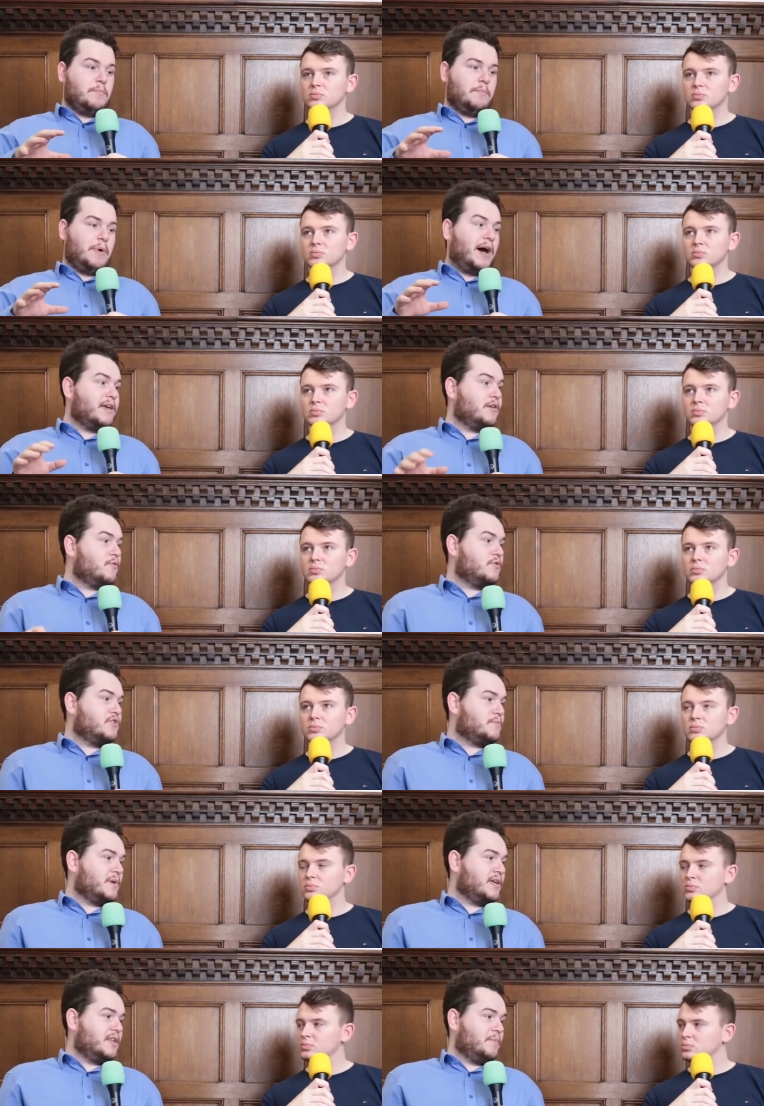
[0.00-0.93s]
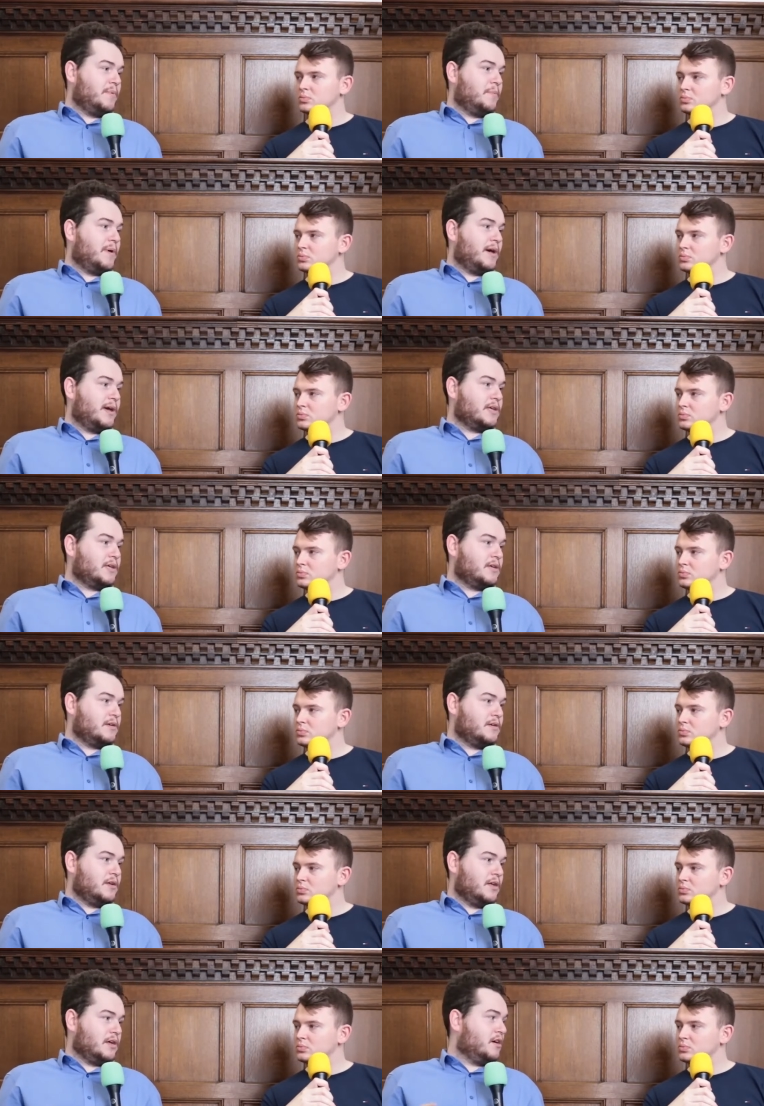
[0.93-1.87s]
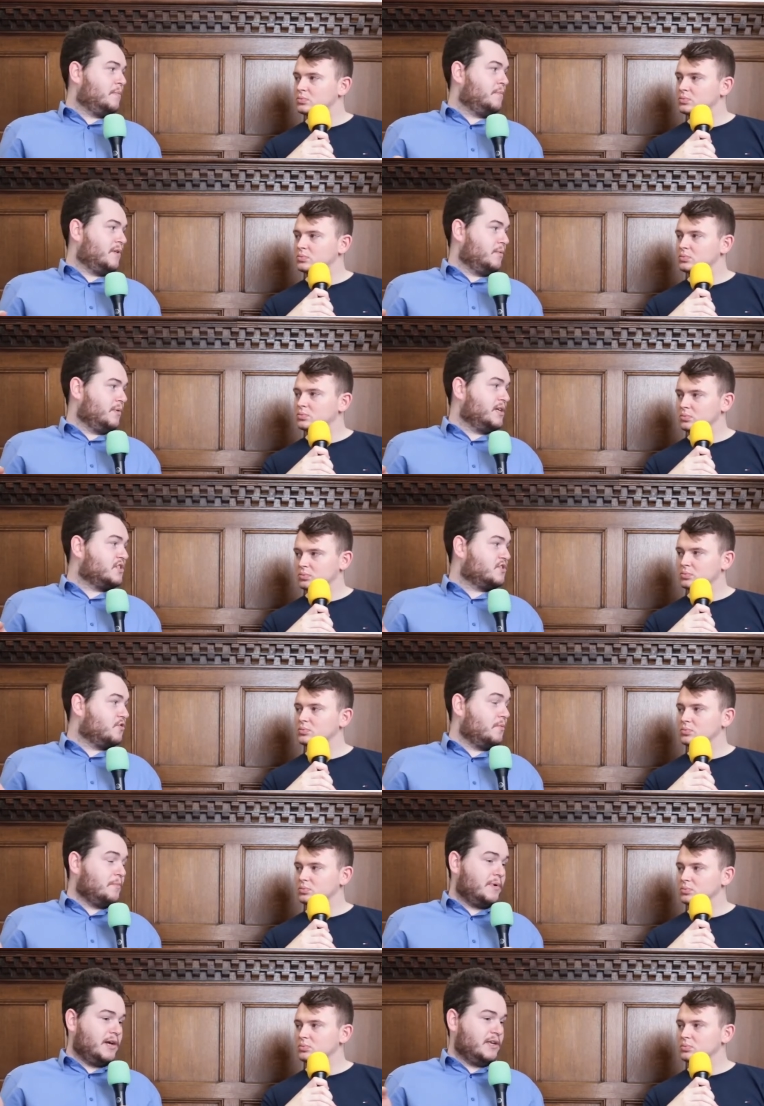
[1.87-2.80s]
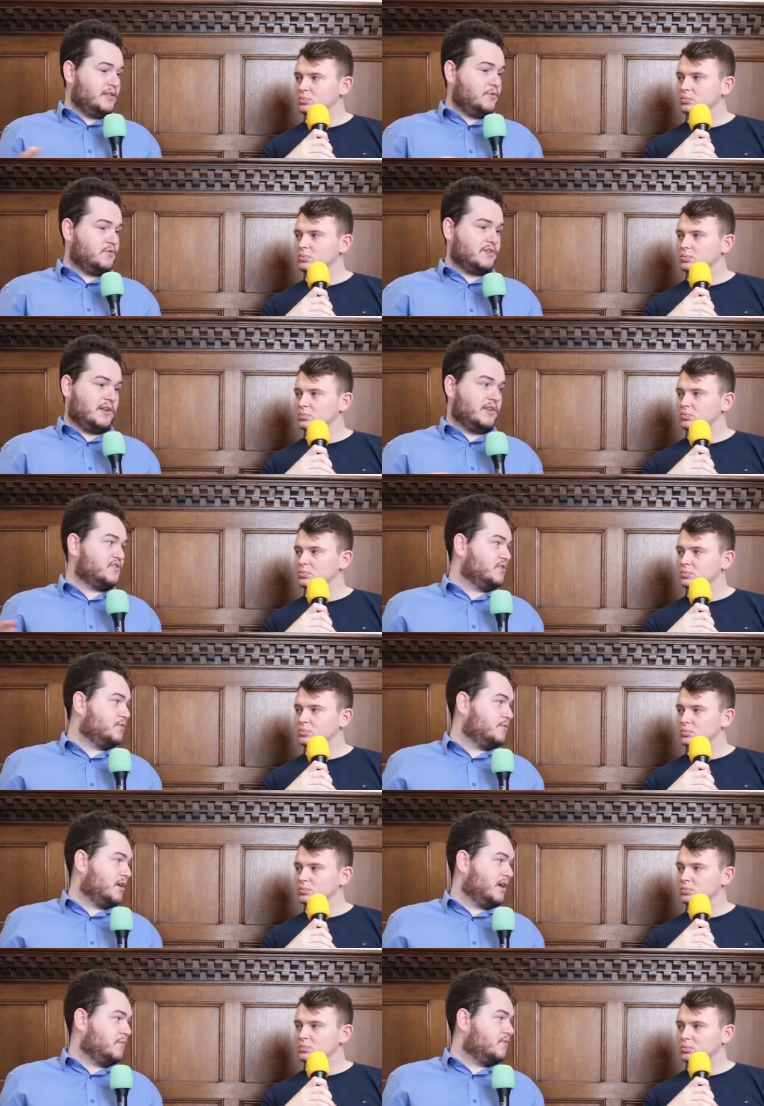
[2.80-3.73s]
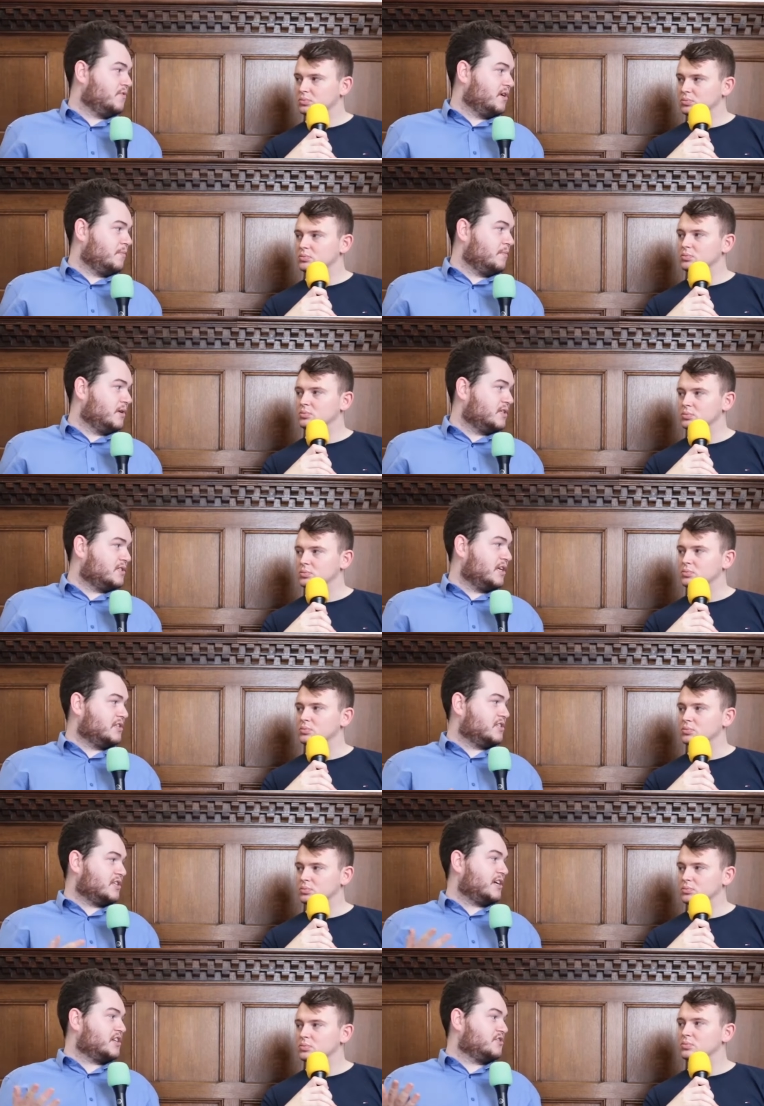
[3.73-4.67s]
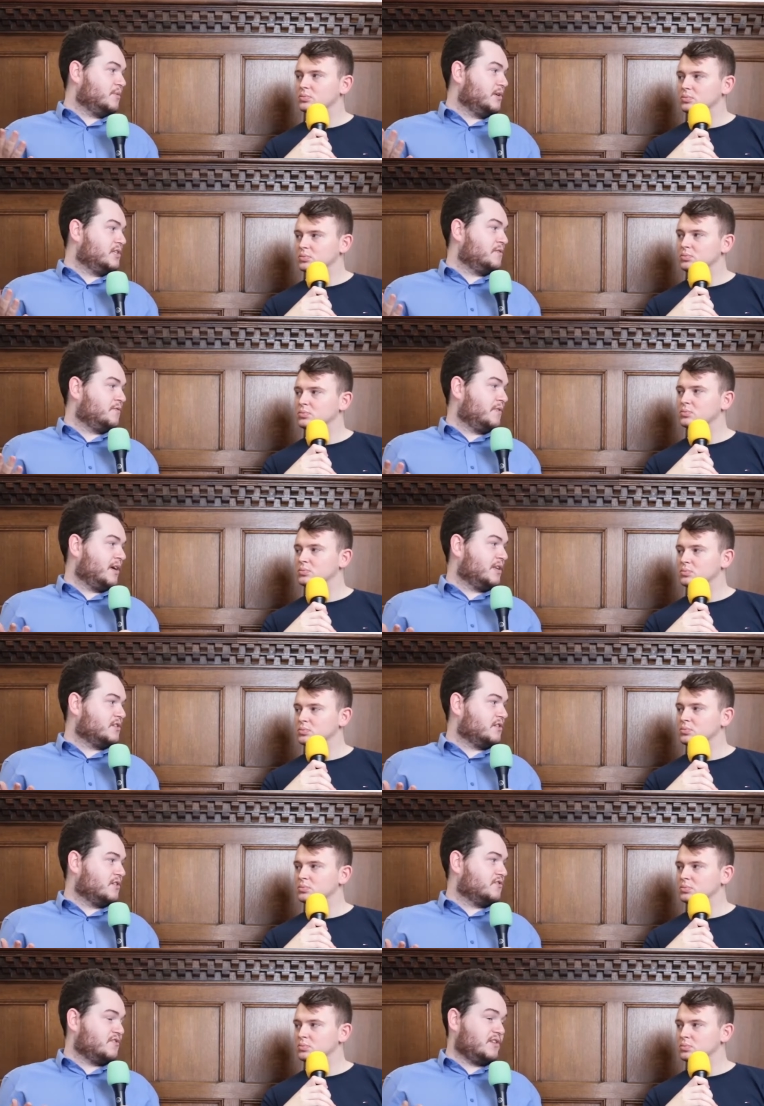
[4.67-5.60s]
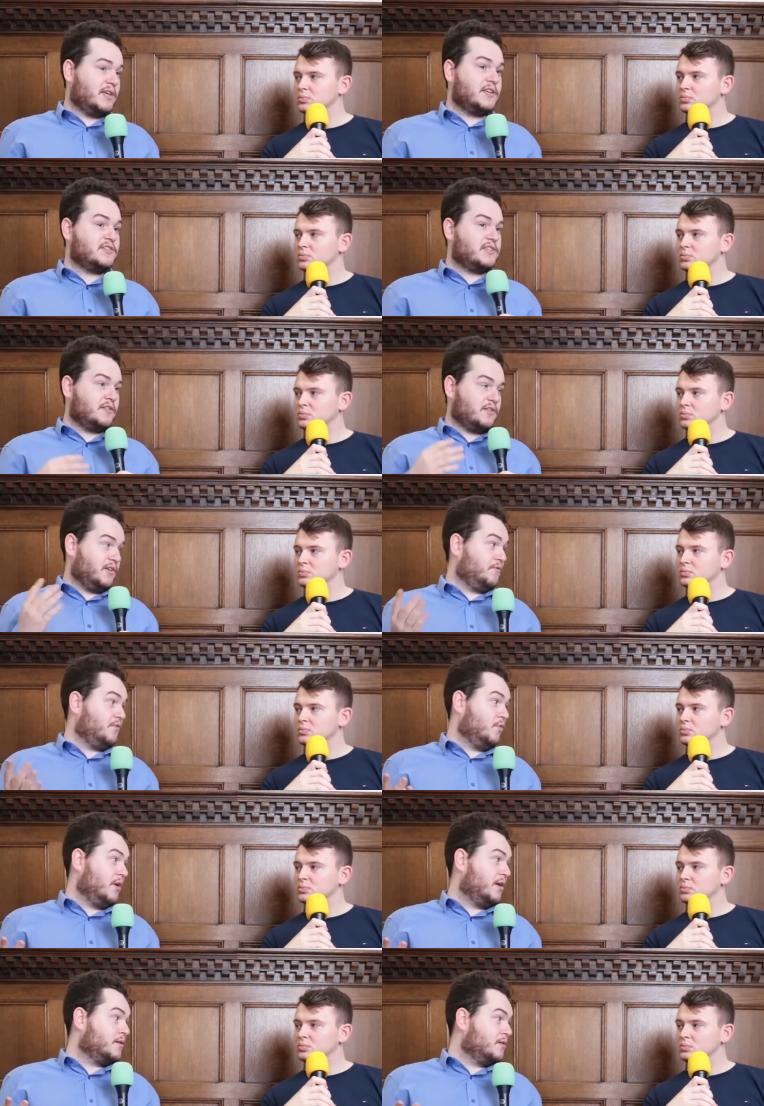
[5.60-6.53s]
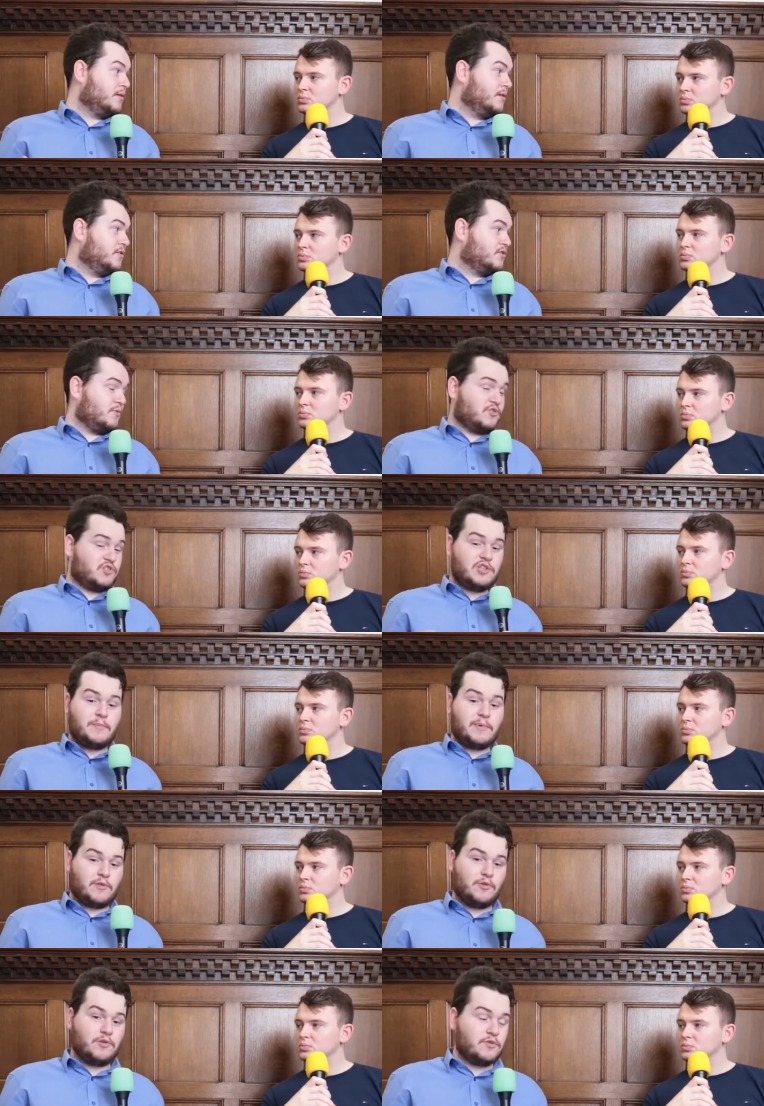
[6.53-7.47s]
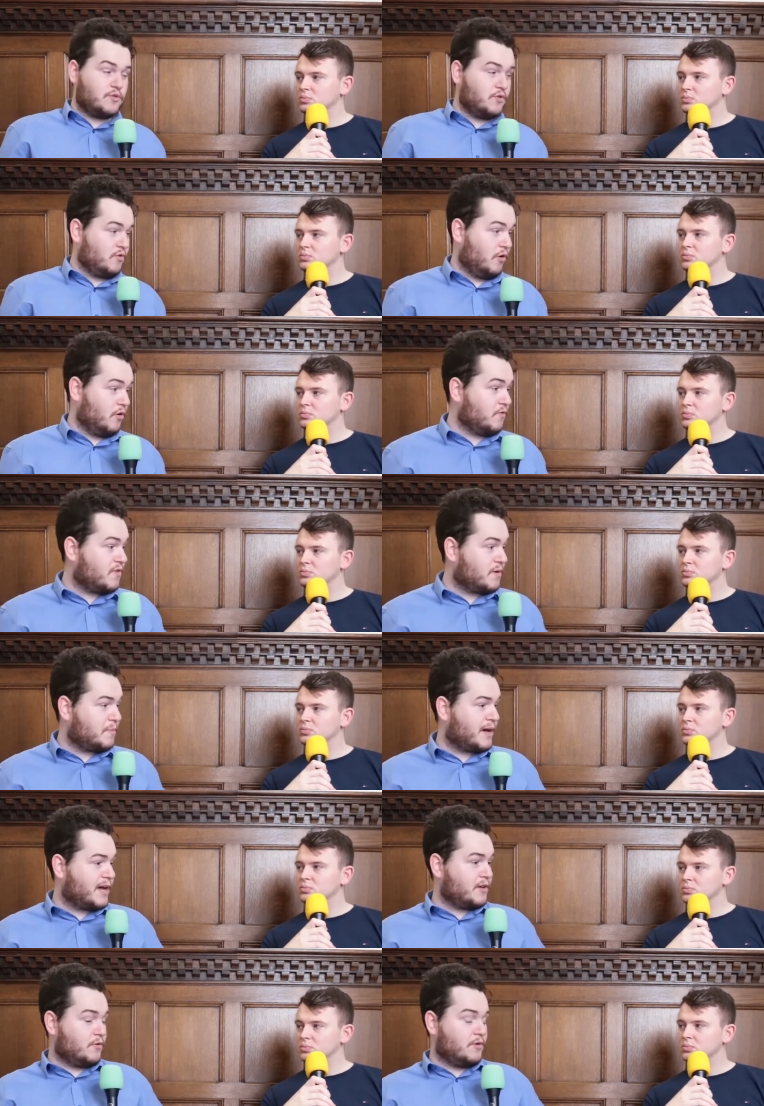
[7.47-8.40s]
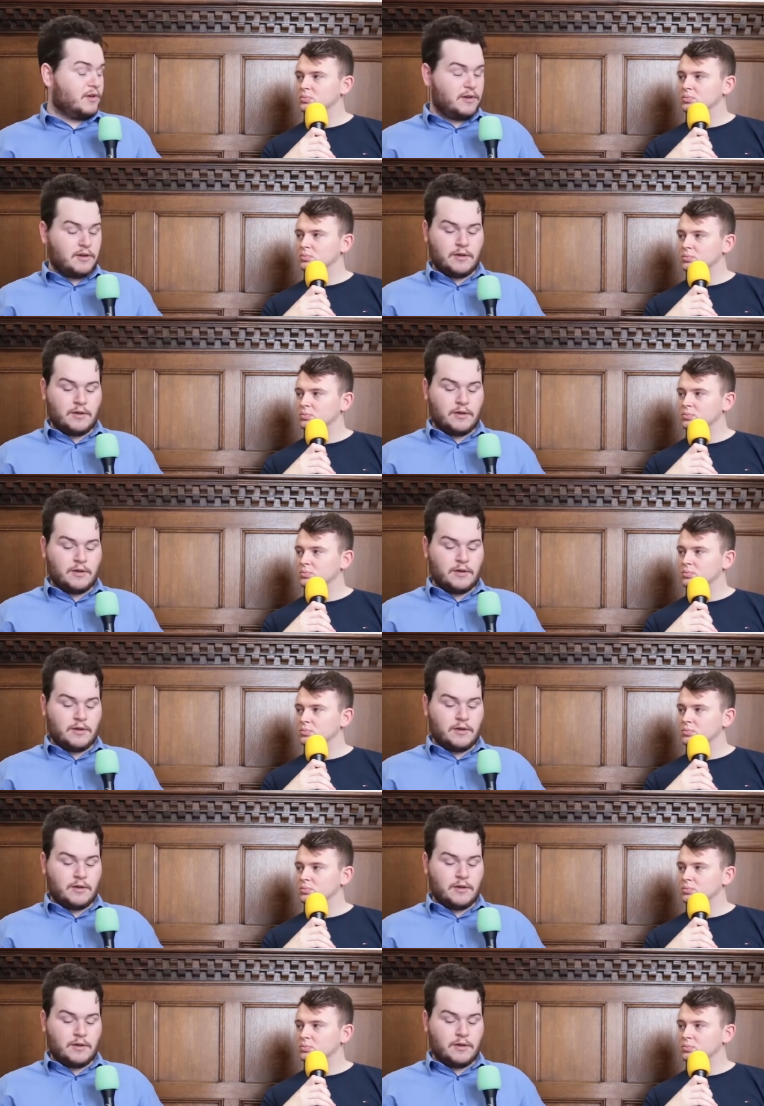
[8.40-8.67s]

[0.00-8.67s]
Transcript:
Speaker 1: Bayo was meant to be back in a couple of weeks, going by Neil's original time frame. He mm-hmm. said six weeks if he had surgery. That's nearly four. So we shouldn't be looking too long for Bayo